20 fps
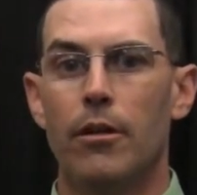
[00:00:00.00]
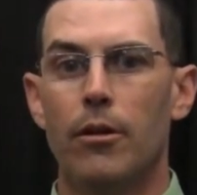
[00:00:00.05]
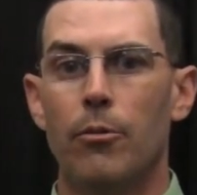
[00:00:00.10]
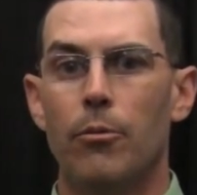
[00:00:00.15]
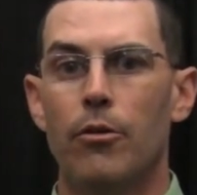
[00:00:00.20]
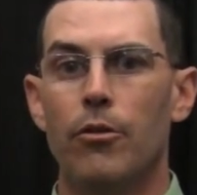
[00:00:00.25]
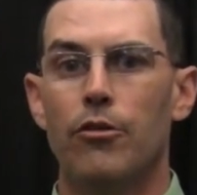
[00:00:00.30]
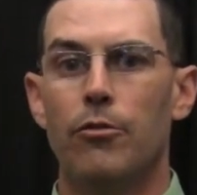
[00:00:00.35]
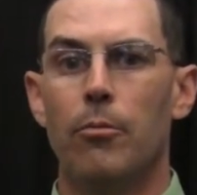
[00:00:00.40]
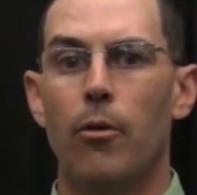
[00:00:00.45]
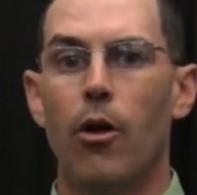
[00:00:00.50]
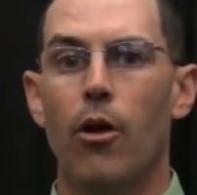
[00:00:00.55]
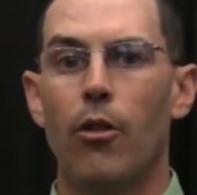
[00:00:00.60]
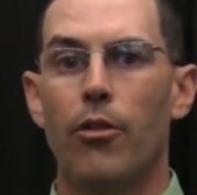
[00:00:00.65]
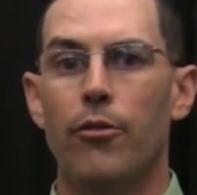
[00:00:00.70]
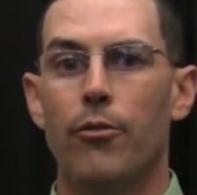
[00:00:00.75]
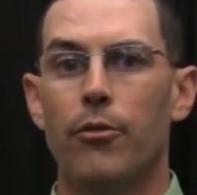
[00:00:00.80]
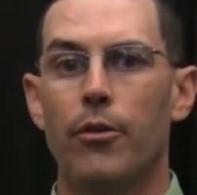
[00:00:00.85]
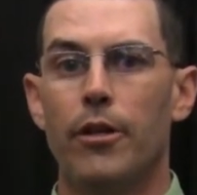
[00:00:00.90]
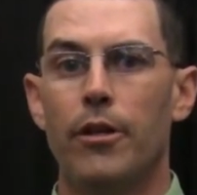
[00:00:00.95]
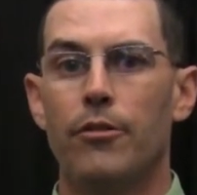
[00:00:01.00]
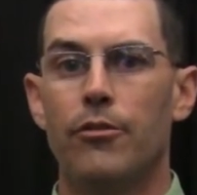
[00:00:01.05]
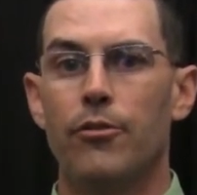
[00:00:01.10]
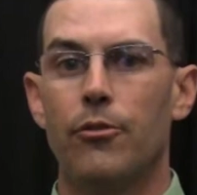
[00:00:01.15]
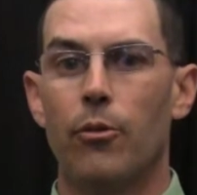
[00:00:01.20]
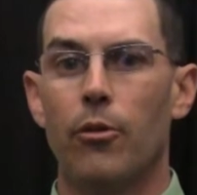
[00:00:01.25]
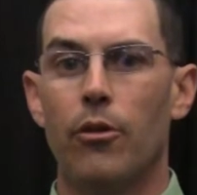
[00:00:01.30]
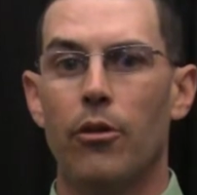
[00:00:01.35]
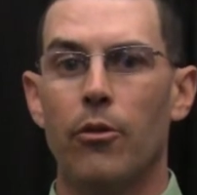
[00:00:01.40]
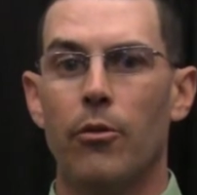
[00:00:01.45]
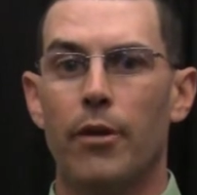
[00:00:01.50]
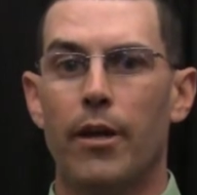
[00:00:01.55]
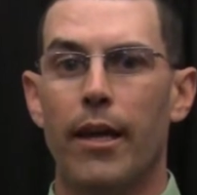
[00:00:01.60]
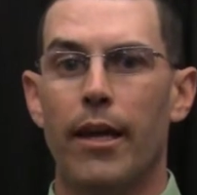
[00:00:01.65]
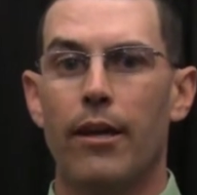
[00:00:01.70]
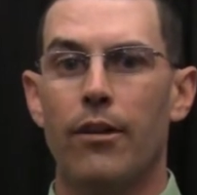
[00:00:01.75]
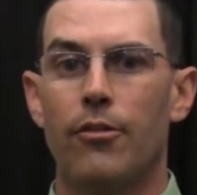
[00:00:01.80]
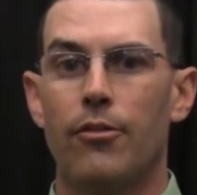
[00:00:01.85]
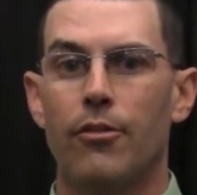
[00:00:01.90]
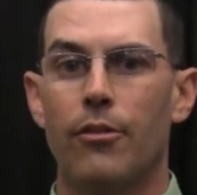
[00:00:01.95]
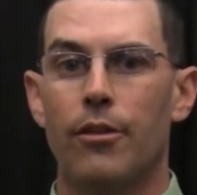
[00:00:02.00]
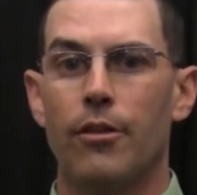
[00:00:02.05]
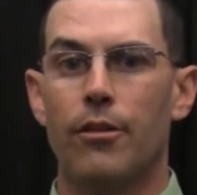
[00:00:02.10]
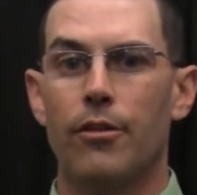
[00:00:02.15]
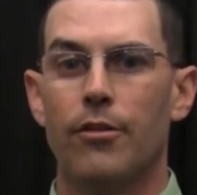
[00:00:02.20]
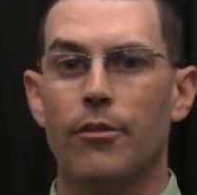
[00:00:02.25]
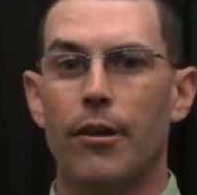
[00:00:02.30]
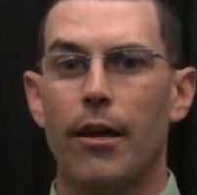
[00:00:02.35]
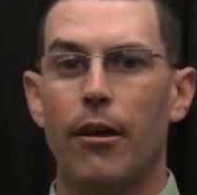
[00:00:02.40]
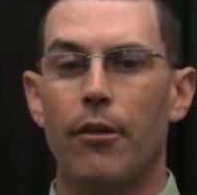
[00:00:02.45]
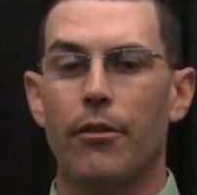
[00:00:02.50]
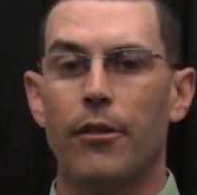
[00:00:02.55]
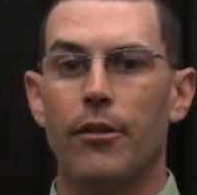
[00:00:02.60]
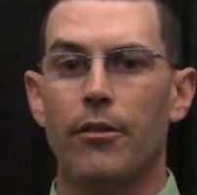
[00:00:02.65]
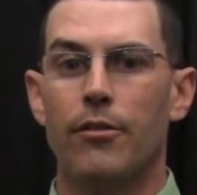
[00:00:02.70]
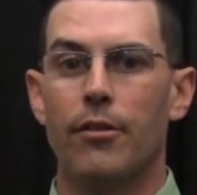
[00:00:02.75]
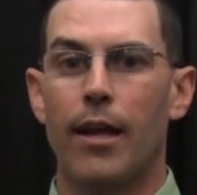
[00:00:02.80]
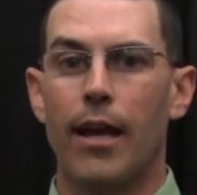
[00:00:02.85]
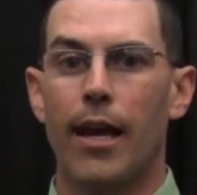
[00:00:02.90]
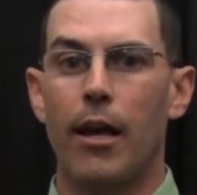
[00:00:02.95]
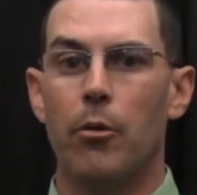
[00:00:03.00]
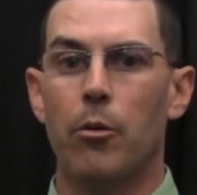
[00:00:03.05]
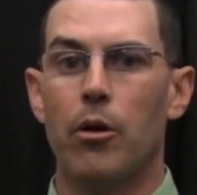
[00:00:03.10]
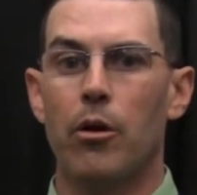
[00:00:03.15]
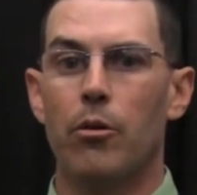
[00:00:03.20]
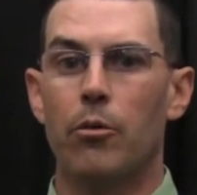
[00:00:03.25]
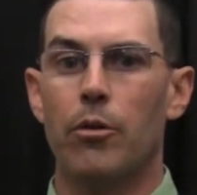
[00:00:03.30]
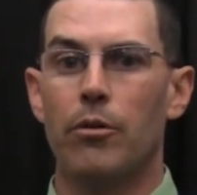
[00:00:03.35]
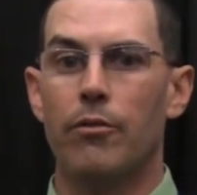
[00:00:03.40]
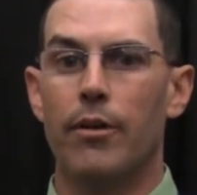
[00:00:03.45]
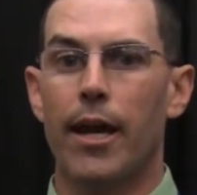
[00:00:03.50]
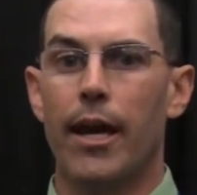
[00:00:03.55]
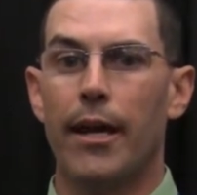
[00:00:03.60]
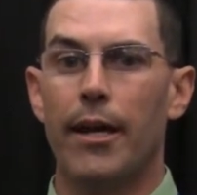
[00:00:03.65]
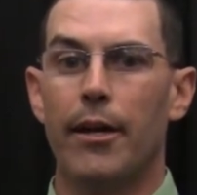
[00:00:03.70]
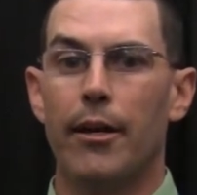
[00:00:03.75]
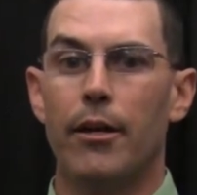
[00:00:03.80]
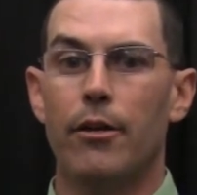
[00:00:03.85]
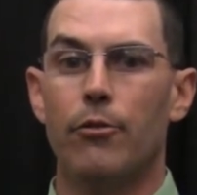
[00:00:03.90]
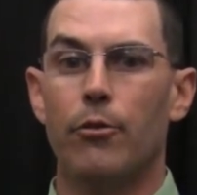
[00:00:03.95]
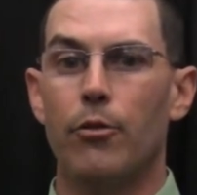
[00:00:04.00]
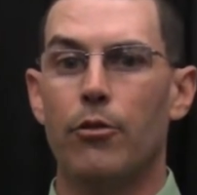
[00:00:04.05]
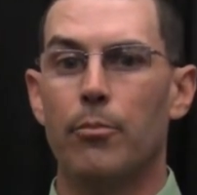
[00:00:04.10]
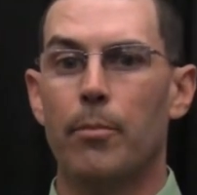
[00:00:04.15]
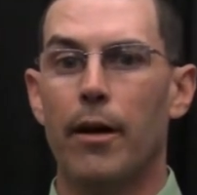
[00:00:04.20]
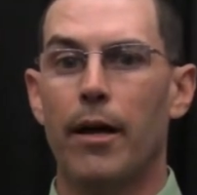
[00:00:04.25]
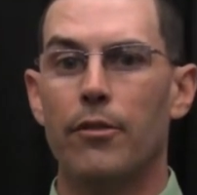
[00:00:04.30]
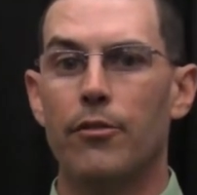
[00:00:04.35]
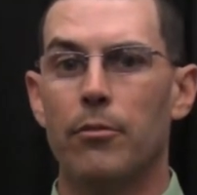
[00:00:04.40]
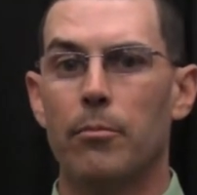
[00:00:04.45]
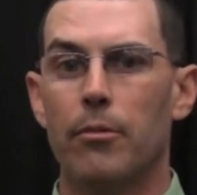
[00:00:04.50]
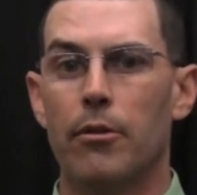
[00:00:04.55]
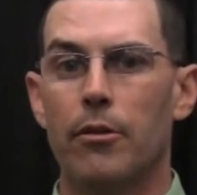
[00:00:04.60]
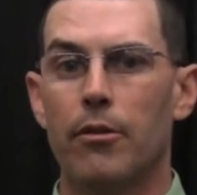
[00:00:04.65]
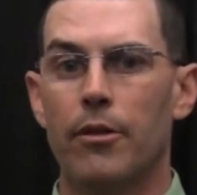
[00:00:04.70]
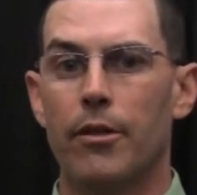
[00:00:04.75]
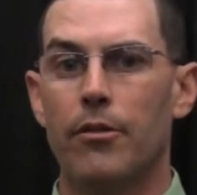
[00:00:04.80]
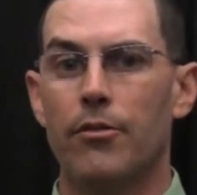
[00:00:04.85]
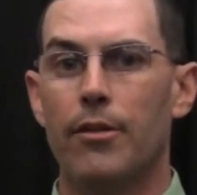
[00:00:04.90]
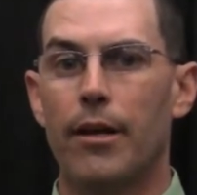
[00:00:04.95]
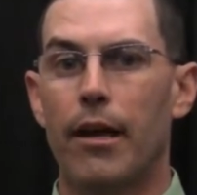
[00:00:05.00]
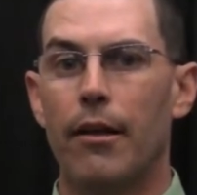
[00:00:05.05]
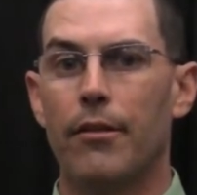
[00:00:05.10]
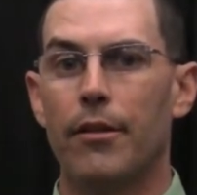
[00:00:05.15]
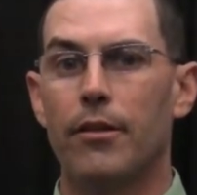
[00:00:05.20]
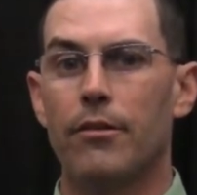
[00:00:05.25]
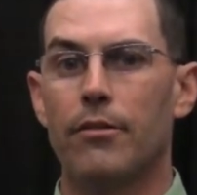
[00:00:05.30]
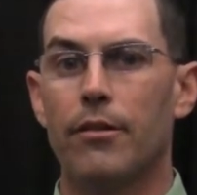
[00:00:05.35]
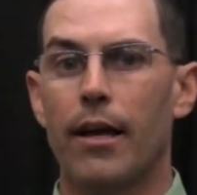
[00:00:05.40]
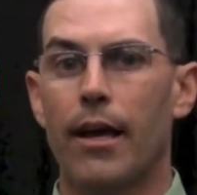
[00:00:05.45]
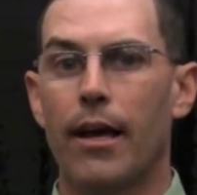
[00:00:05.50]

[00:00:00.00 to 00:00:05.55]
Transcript: We're a small 3-store location in southeast Iowa. We've got area of responsibility in southeast